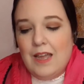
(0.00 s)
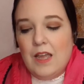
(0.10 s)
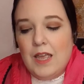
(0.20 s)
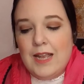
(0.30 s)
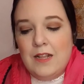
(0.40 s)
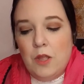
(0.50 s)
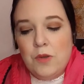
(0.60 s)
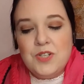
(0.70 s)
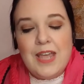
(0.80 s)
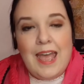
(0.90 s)
He
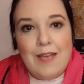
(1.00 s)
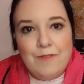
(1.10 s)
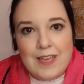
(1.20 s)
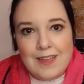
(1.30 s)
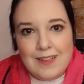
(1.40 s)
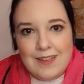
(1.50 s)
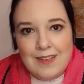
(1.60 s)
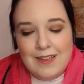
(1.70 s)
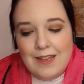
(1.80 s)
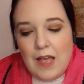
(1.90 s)
looked heavier.
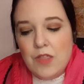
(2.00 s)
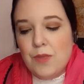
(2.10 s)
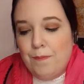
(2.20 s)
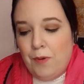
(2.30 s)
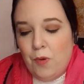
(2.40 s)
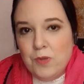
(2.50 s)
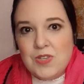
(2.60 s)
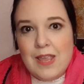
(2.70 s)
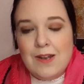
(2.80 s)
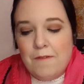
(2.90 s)
The
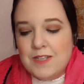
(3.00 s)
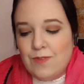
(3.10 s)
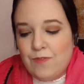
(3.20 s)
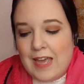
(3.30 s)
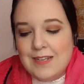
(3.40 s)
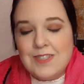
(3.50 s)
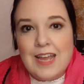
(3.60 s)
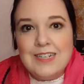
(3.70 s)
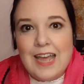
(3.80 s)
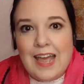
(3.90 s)
porcelain of his face
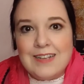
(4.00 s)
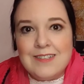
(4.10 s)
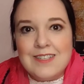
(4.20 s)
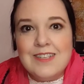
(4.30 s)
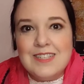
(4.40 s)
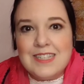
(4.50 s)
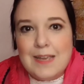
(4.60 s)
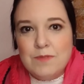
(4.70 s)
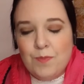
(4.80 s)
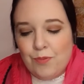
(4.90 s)
and hands
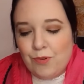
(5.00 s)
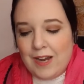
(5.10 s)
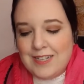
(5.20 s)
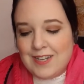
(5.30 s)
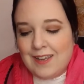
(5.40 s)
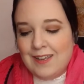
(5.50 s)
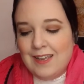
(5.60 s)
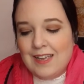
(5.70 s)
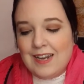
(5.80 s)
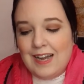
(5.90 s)
seemed brighter,
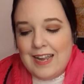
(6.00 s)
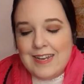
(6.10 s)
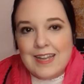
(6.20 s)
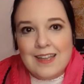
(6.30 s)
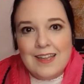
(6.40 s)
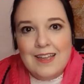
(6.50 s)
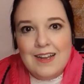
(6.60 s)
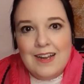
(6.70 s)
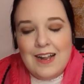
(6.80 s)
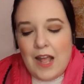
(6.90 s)
cleaner.
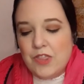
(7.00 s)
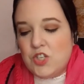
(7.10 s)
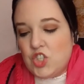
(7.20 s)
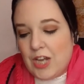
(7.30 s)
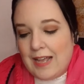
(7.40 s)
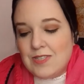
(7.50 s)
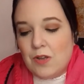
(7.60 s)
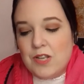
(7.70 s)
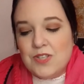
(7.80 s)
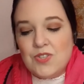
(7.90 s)
The checks
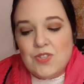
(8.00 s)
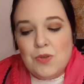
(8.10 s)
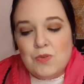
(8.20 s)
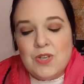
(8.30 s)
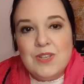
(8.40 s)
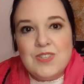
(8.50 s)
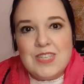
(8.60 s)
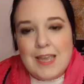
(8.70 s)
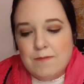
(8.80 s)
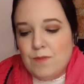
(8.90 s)
on his suit
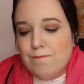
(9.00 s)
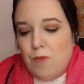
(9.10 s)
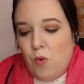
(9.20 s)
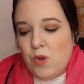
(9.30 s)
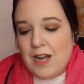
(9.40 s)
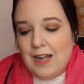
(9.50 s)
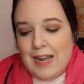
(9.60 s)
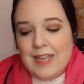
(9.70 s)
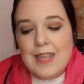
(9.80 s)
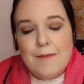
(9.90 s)
seemed more
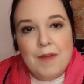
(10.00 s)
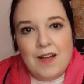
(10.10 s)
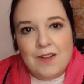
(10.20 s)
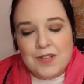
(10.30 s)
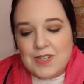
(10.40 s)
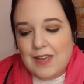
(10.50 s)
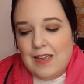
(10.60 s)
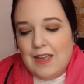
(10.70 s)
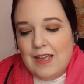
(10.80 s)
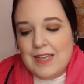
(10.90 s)
clearly marked,
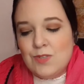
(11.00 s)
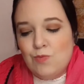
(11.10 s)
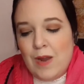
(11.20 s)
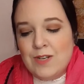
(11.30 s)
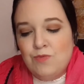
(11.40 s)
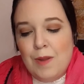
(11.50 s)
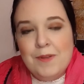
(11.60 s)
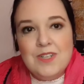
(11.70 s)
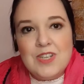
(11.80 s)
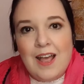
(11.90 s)
his red
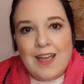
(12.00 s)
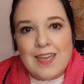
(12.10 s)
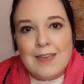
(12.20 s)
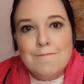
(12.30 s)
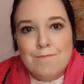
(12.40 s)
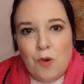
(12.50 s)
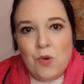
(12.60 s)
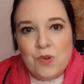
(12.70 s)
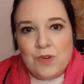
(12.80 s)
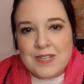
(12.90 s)
ribbon tie
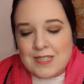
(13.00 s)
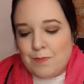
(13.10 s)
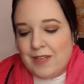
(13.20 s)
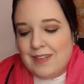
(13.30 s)
more crisp.